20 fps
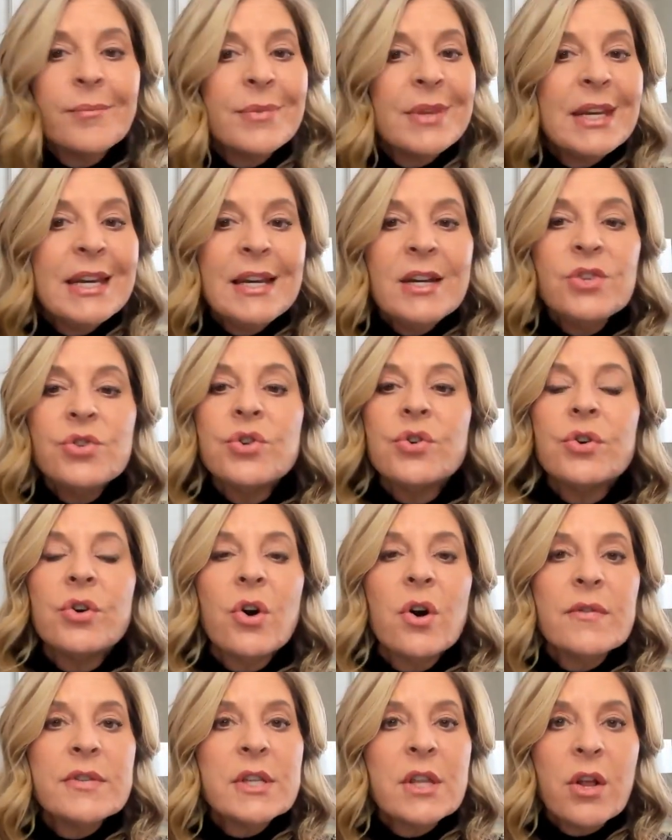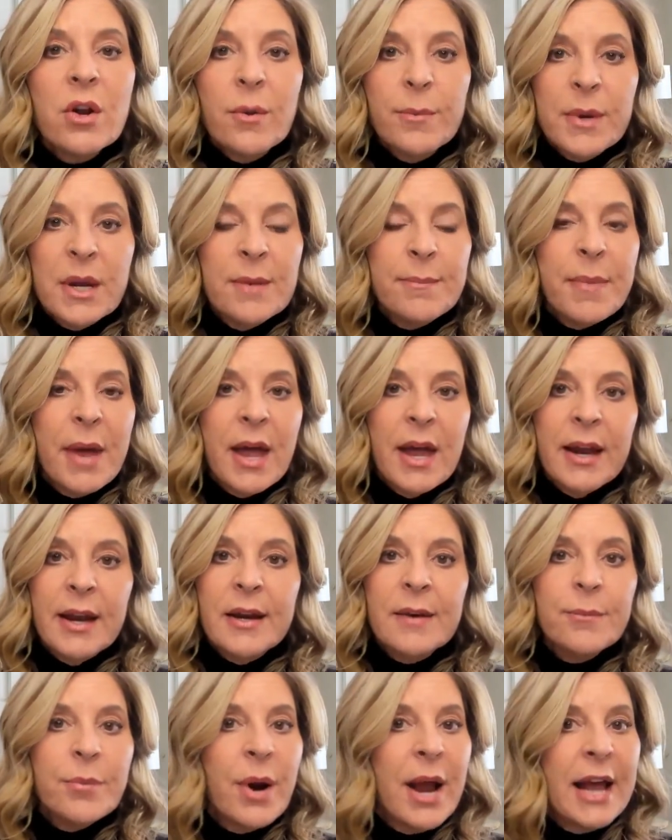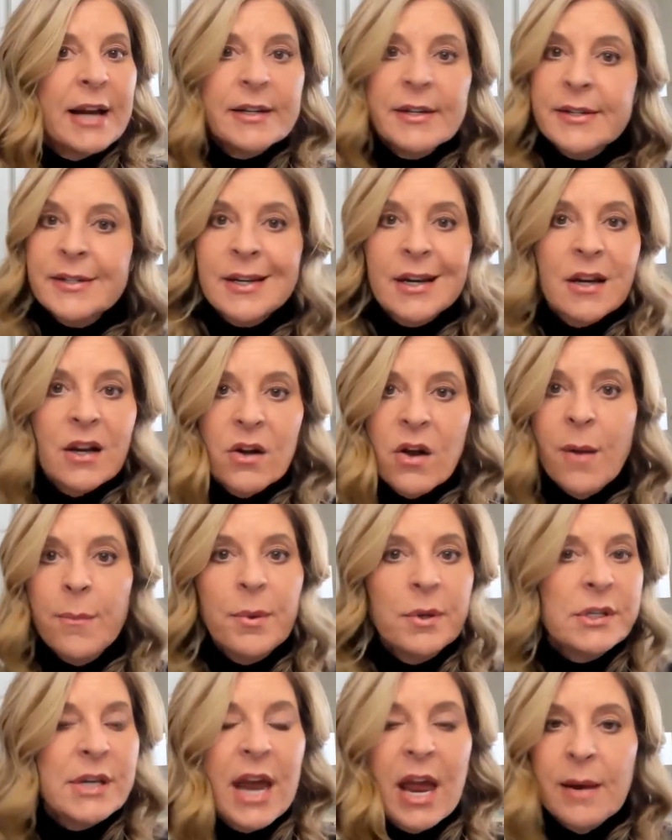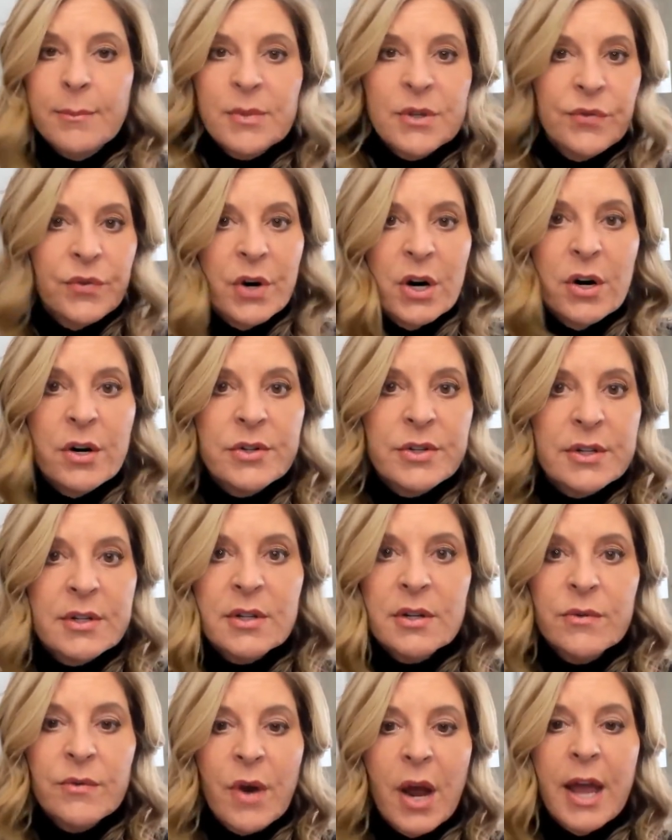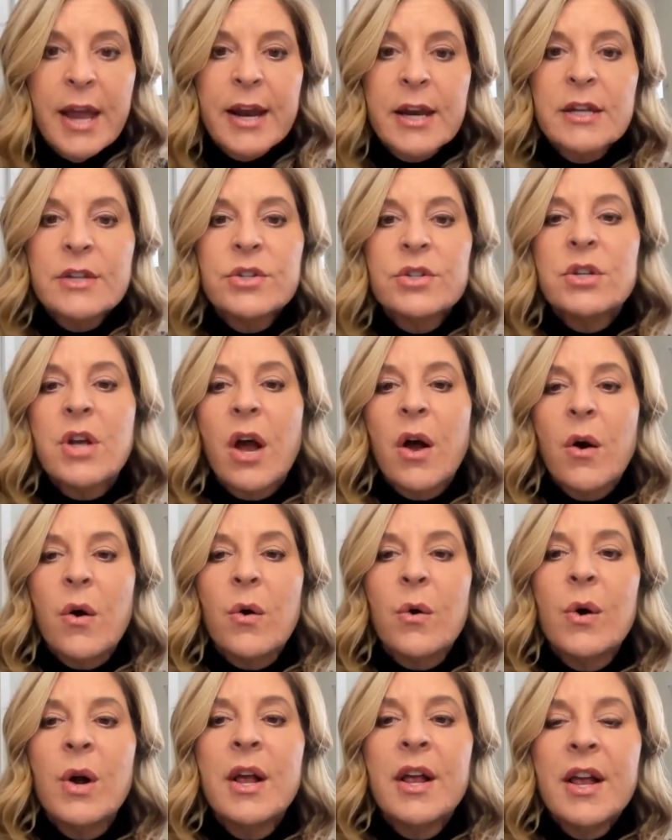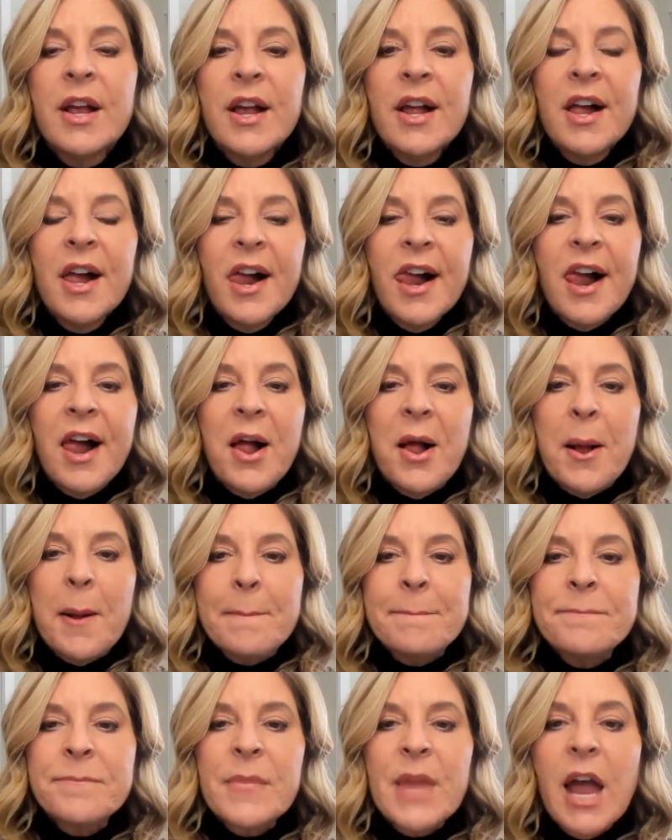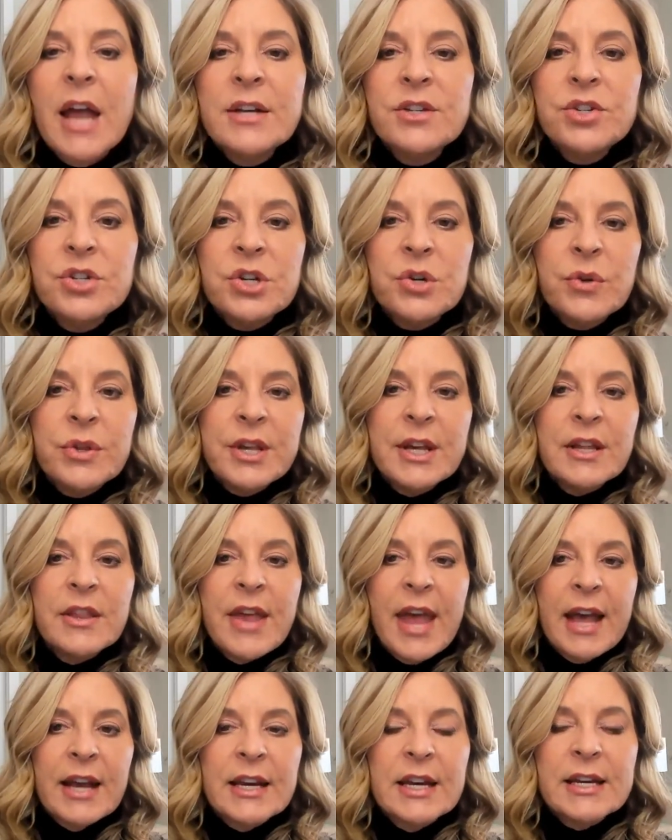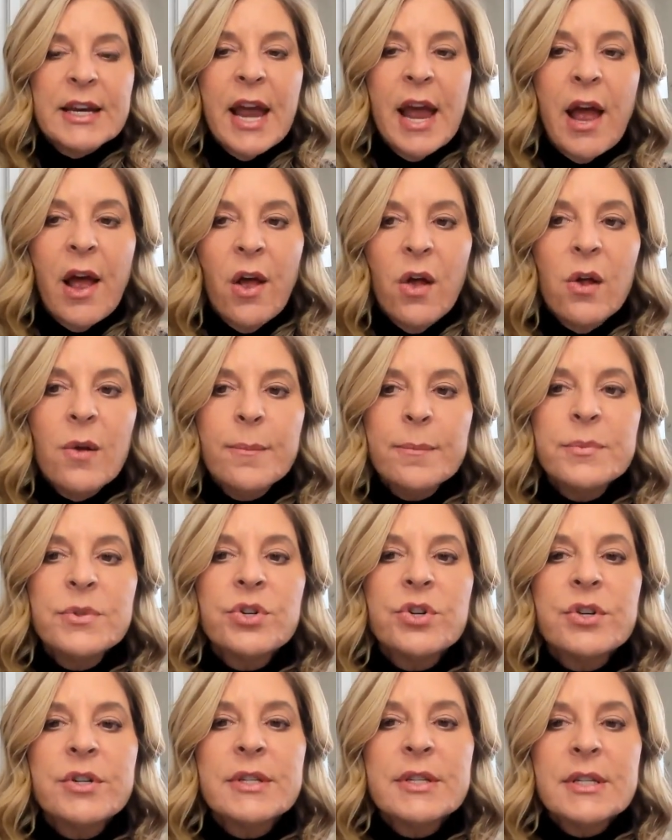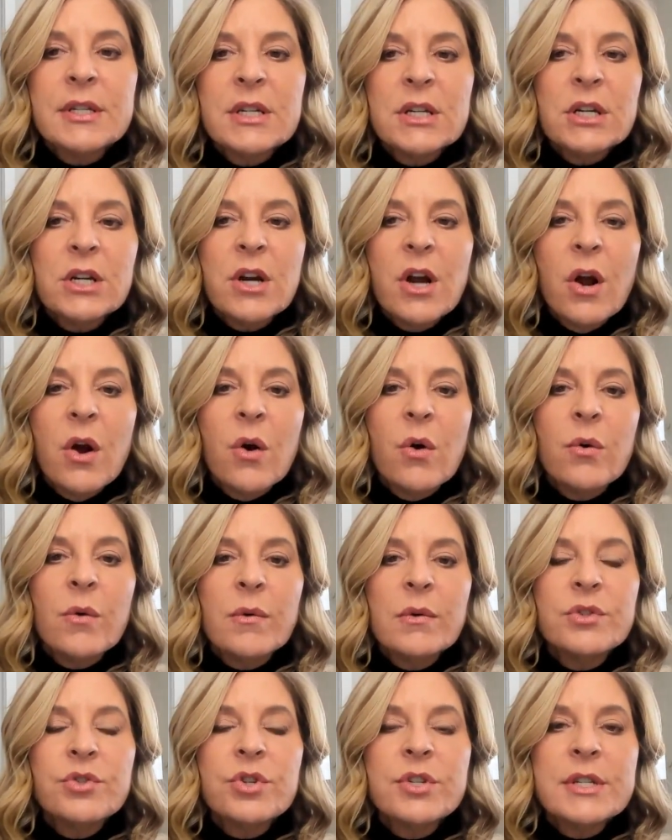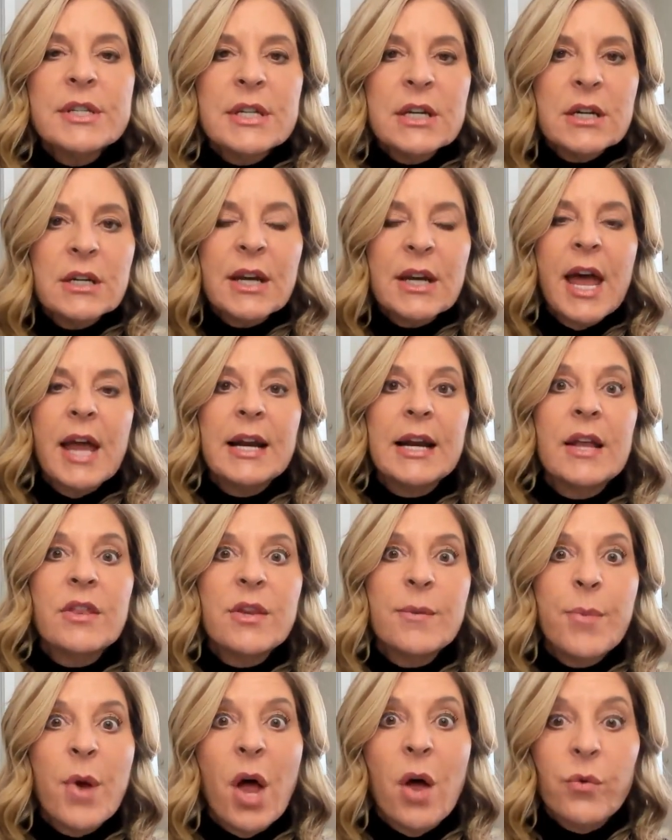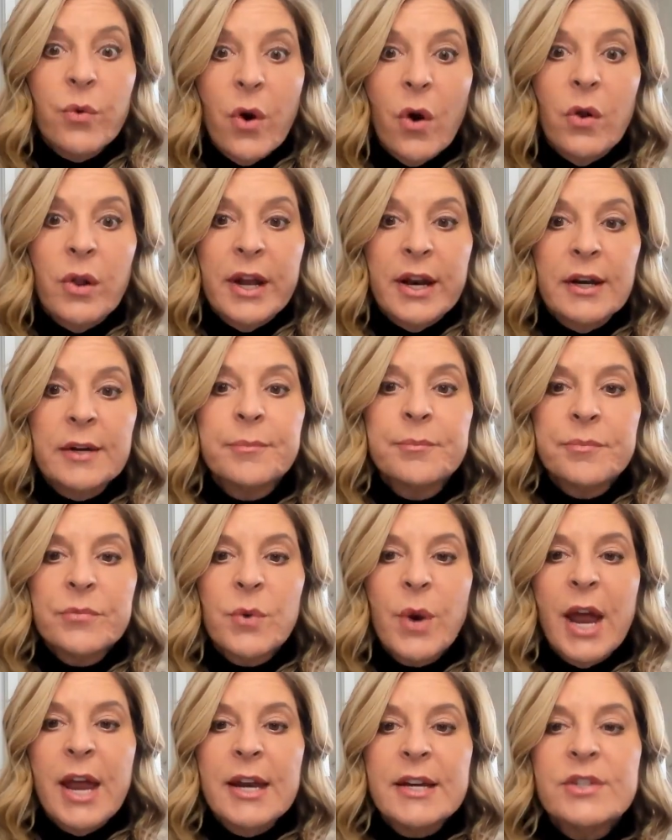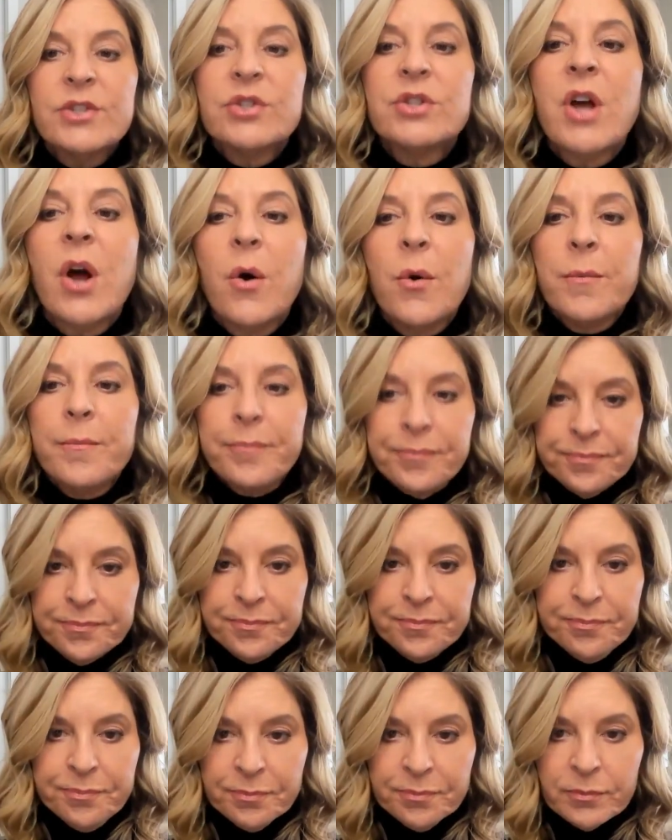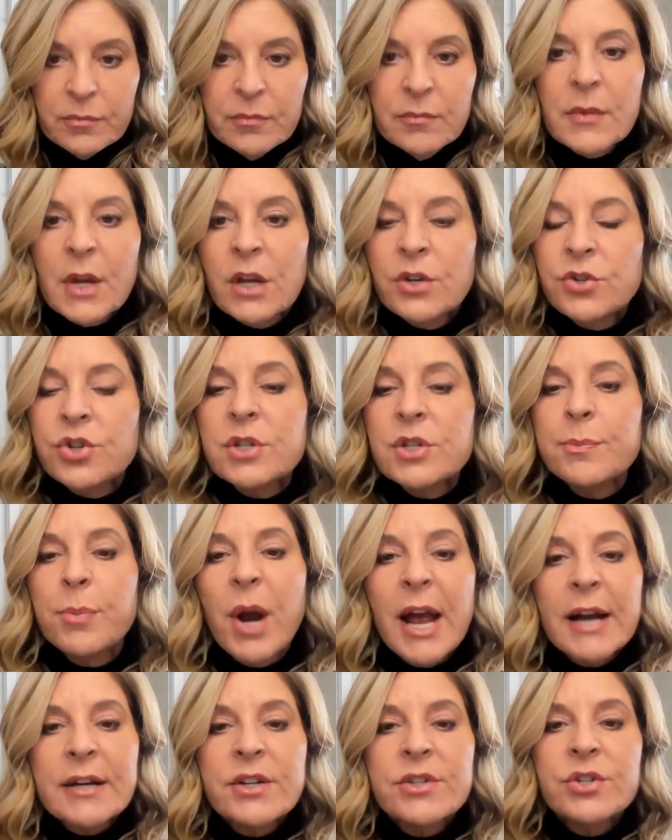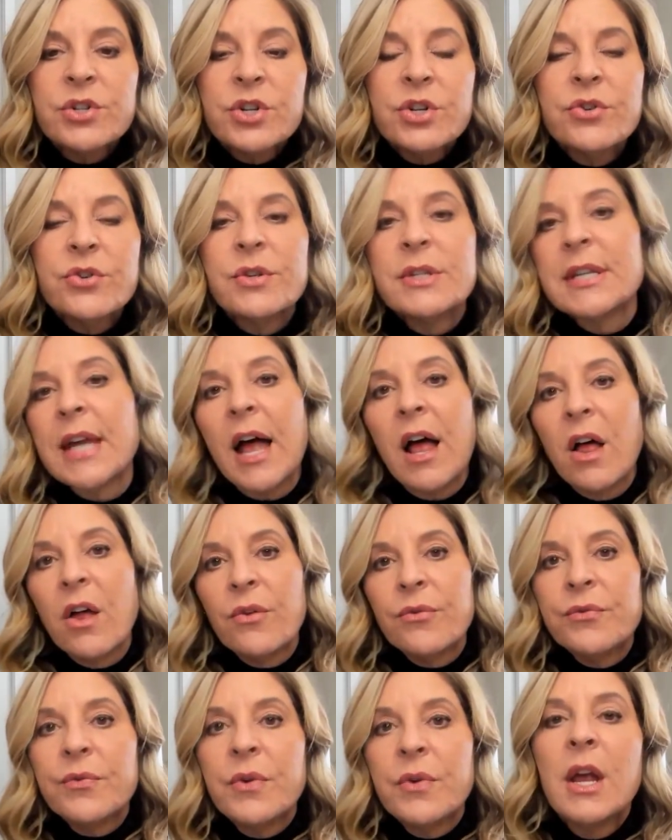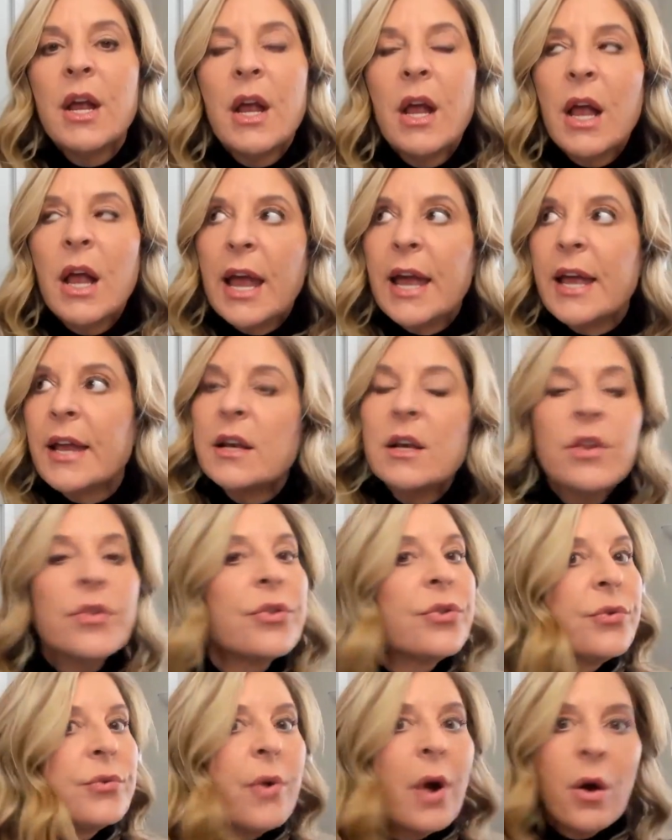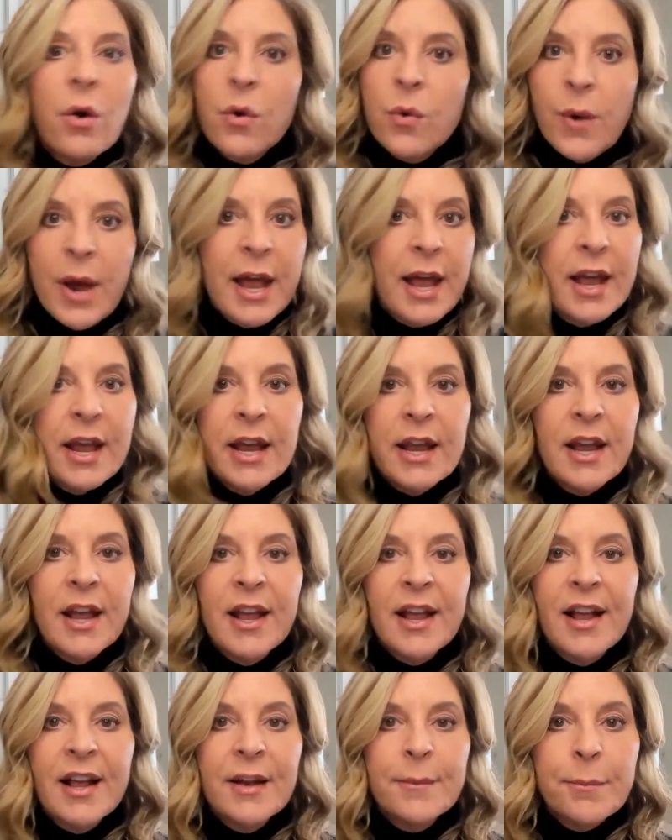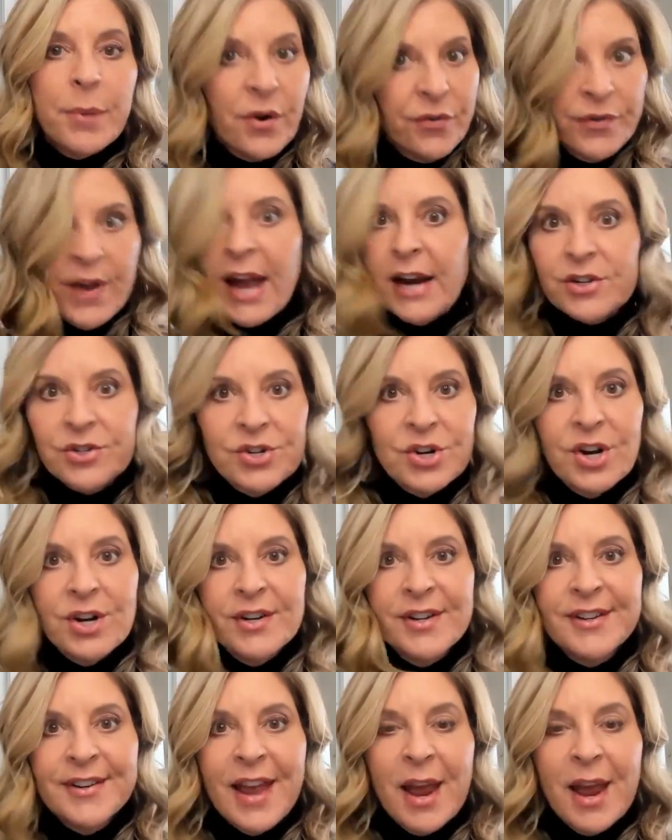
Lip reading: ease your nerves a little bit by practicing a couple times first, right? So I do think that can help just to of get the ball rolling, right? So just practice to yourself and throw away perfection.